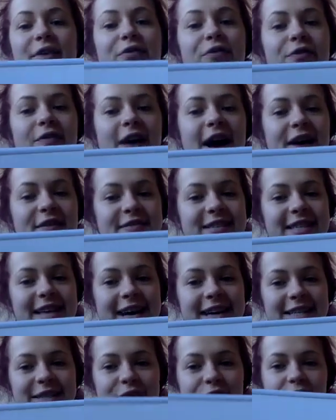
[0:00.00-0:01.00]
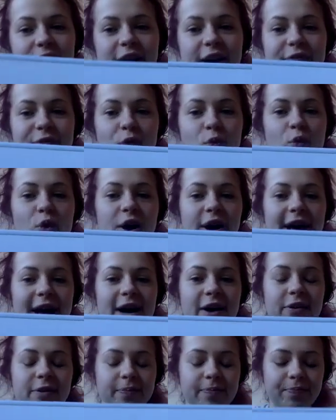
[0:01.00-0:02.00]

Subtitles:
5 sets for a given workout.